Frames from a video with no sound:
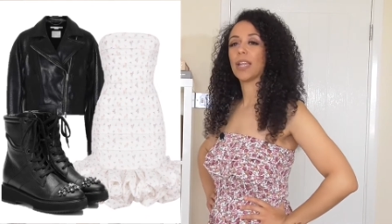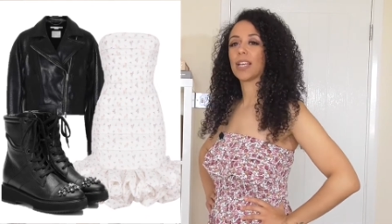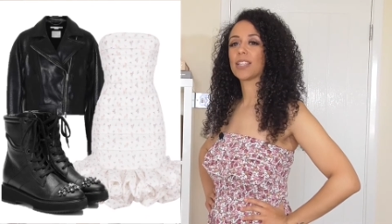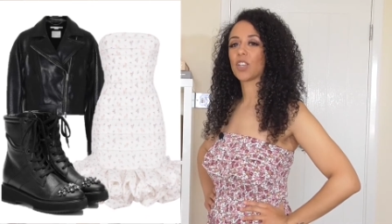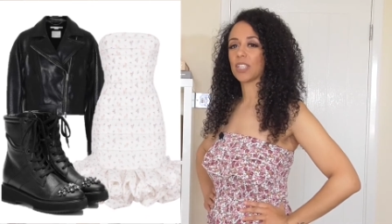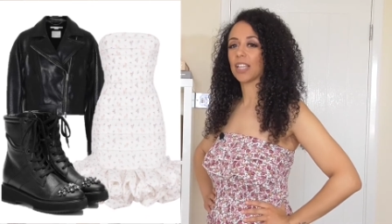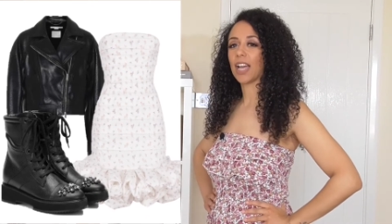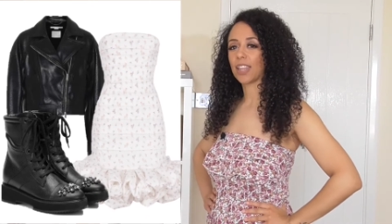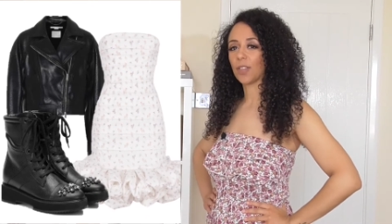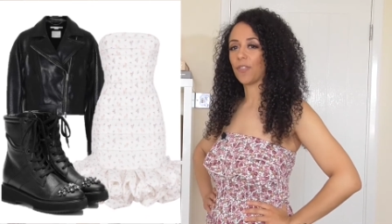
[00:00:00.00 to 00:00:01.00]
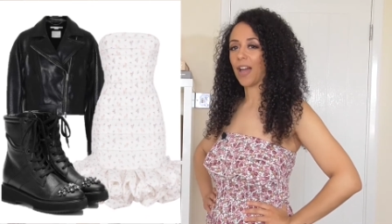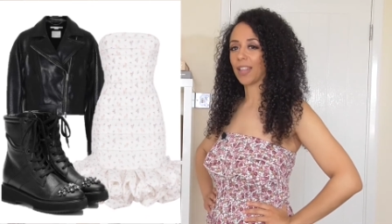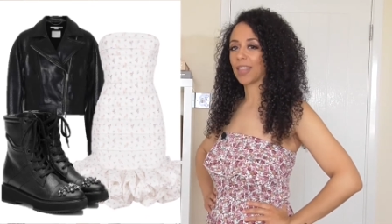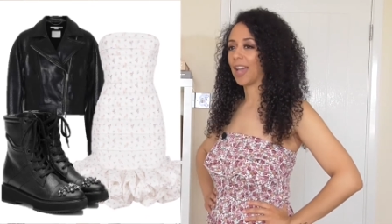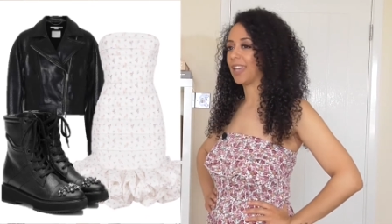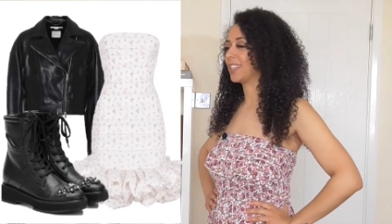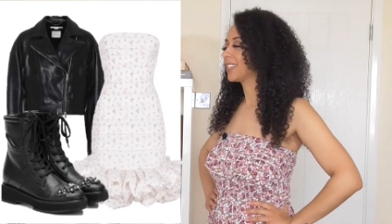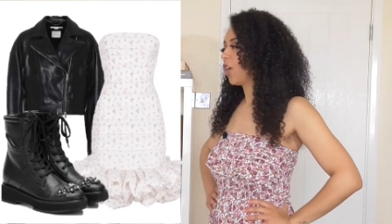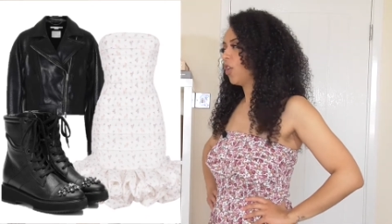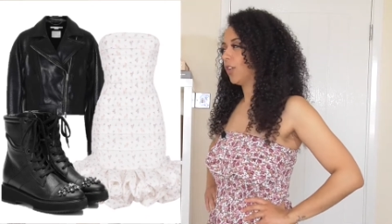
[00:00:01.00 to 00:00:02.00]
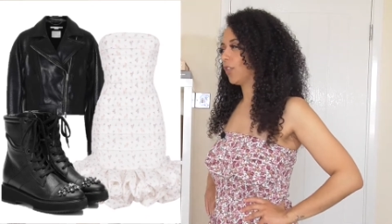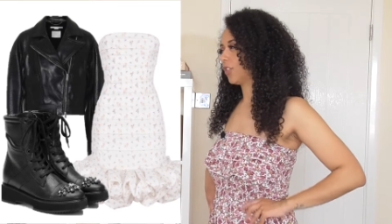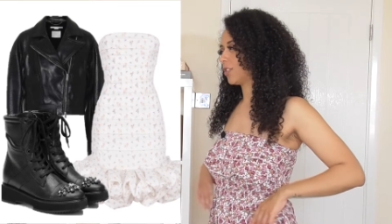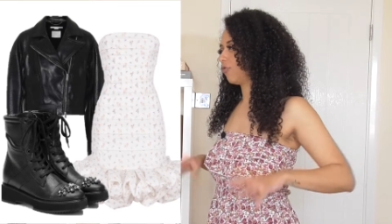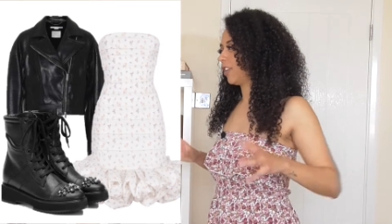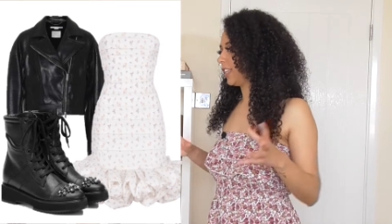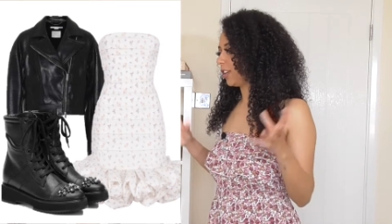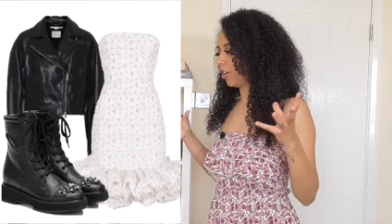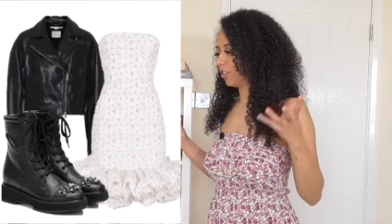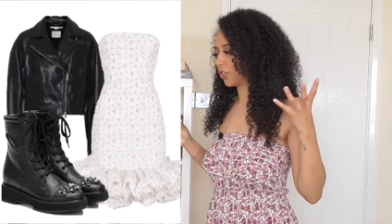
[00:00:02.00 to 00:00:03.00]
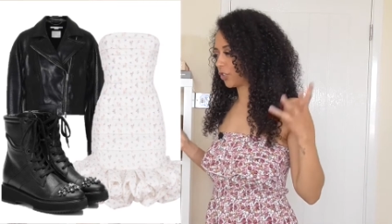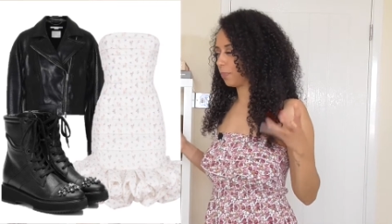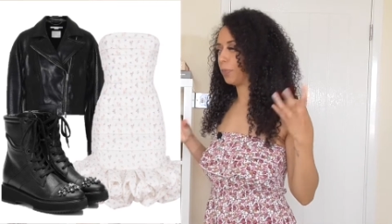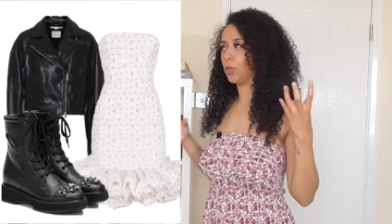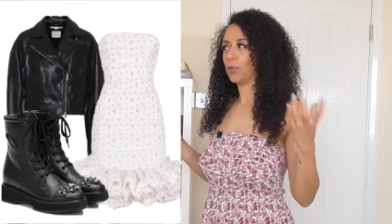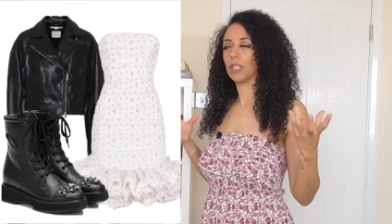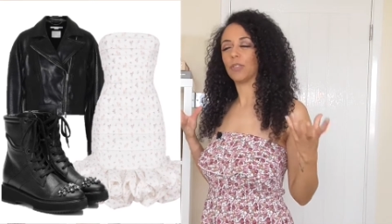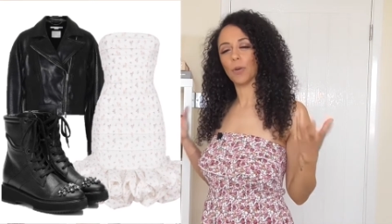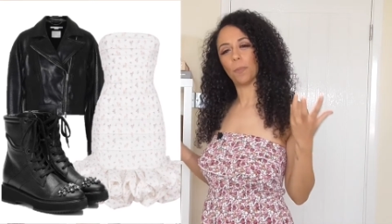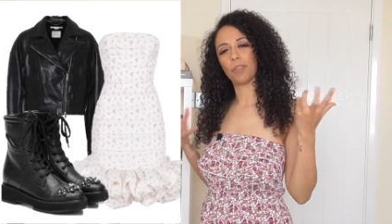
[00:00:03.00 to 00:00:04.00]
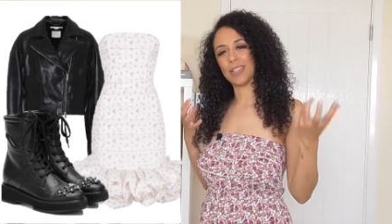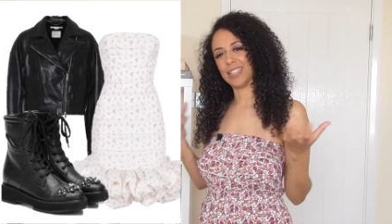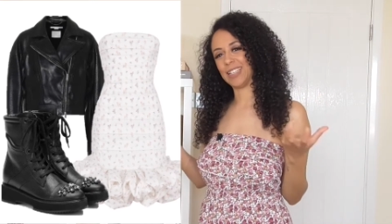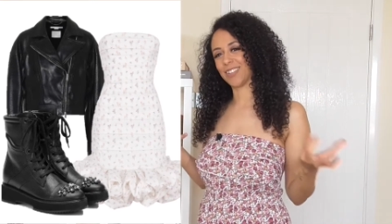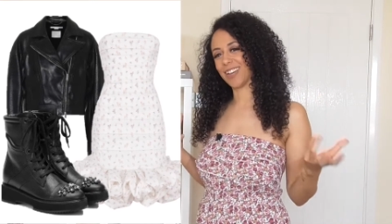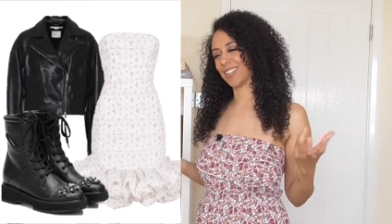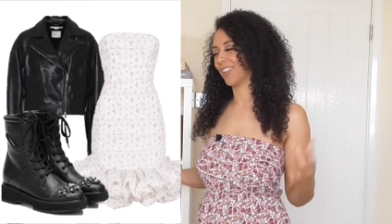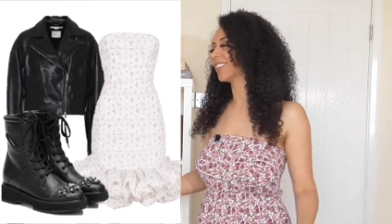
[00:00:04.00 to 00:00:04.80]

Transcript: wear this because I like the fact that it, you've got this really gorgeous, beautiful, pretty dress